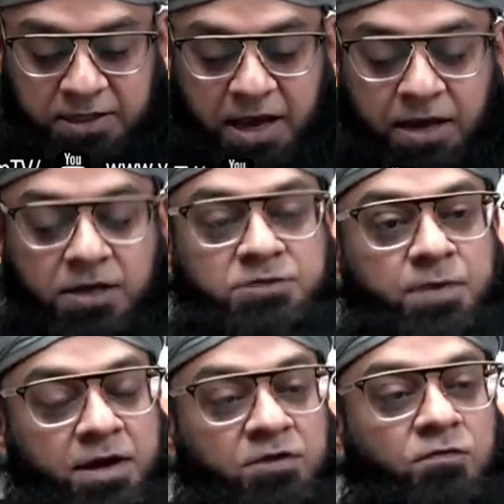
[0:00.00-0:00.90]
that it is
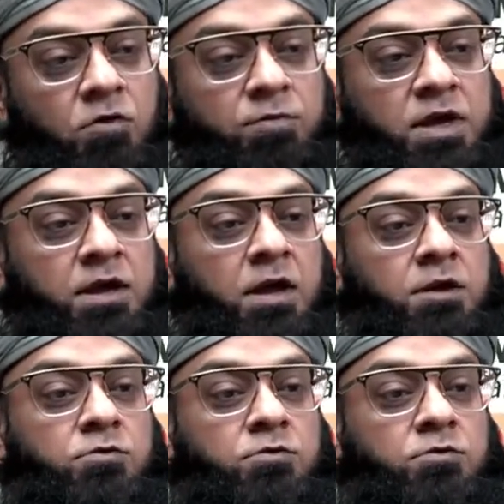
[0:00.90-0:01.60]
better for me